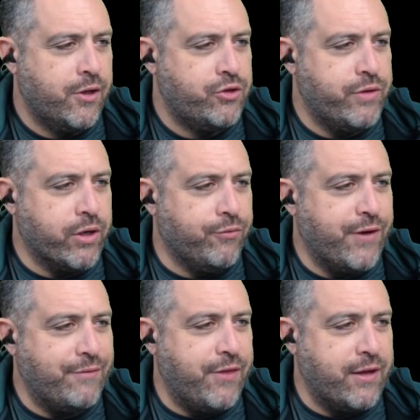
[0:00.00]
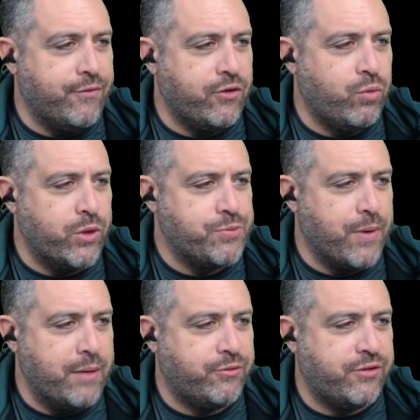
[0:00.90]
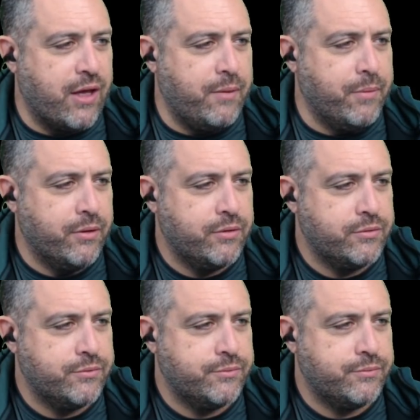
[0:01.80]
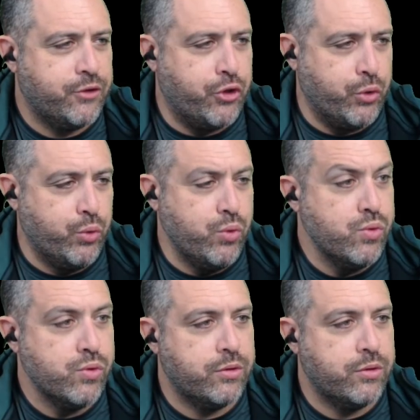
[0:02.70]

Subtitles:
Trigo5, thank you for the Twitch Prime sub. Two?